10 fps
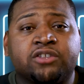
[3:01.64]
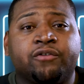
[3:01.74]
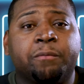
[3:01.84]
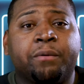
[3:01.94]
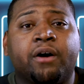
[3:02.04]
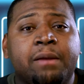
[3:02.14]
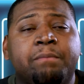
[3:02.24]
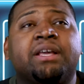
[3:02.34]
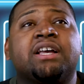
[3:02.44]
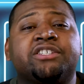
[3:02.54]
football
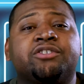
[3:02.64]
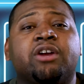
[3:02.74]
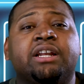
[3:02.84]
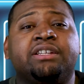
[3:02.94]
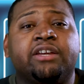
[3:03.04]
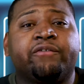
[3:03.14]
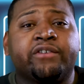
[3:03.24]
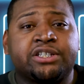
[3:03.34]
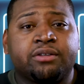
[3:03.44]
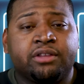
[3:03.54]
because they're at
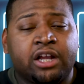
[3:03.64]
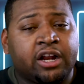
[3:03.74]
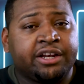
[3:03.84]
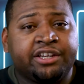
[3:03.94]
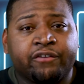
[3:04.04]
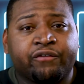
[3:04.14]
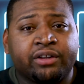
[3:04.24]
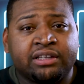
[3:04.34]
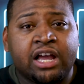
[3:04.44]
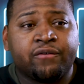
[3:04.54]
a
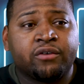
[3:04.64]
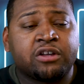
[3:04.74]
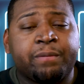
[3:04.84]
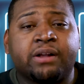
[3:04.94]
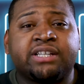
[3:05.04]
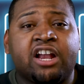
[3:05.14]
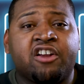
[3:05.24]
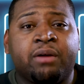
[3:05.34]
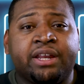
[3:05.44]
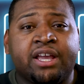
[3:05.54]
different level compared to
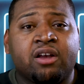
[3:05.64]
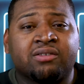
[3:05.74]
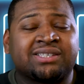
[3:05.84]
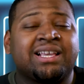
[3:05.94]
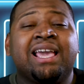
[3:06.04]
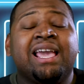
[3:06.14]
everybody else.